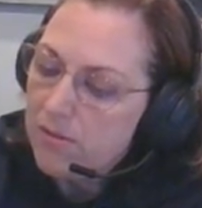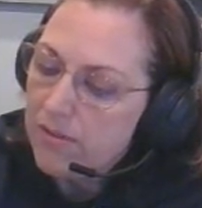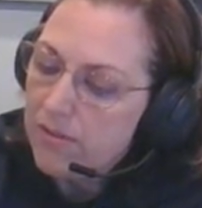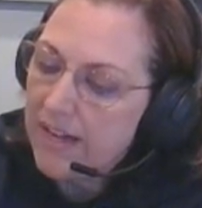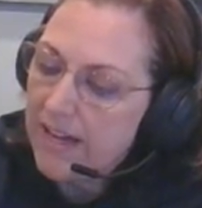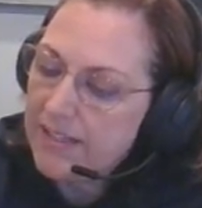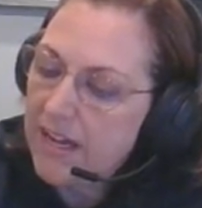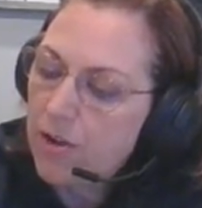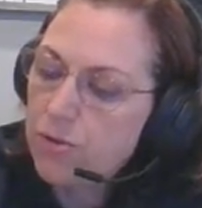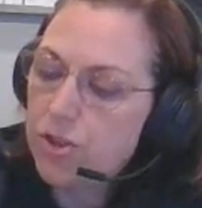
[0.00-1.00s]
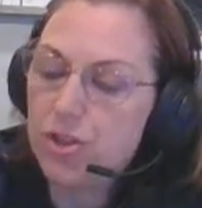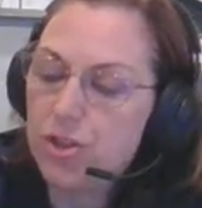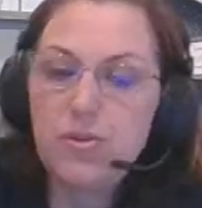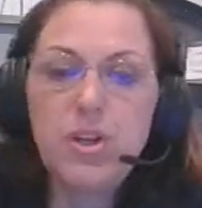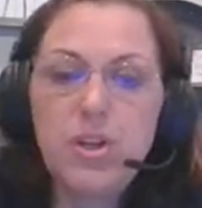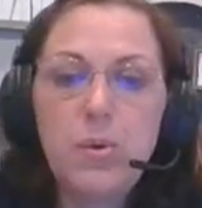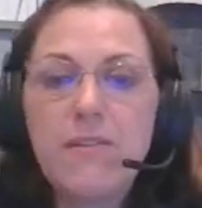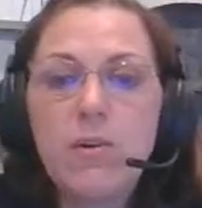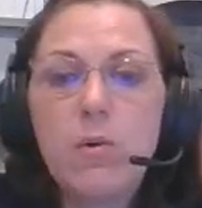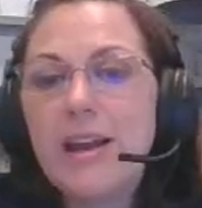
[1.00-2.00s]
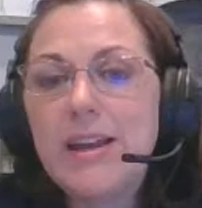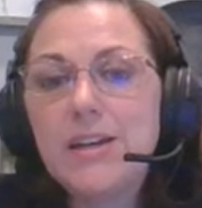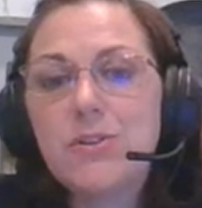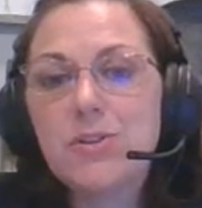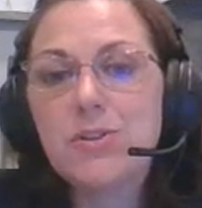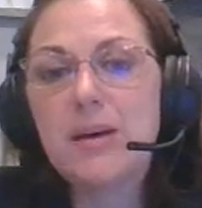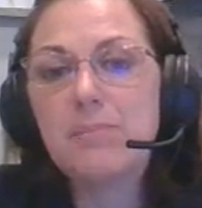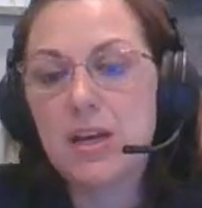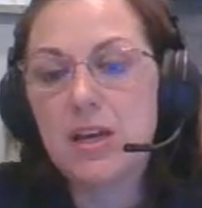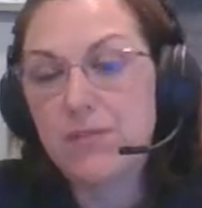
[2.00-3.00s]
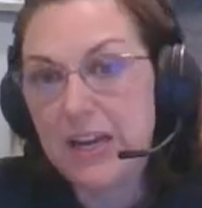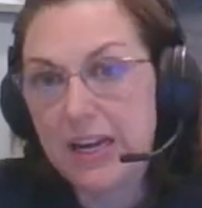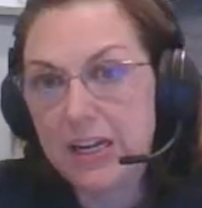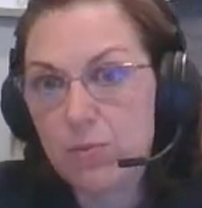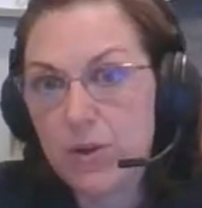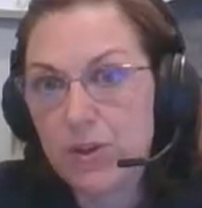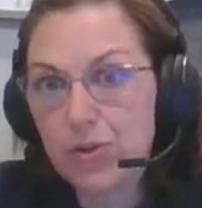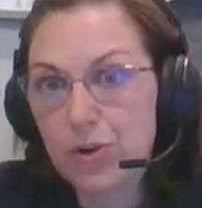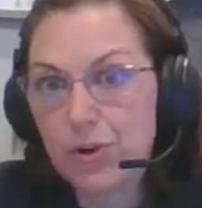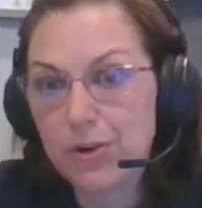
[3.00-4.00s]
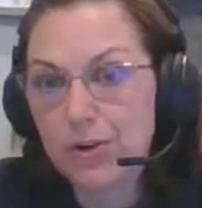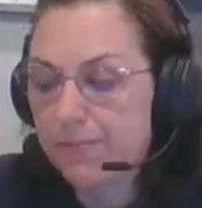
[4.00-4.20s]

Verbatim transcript: That tells you you have a y-intercept of negative one-third.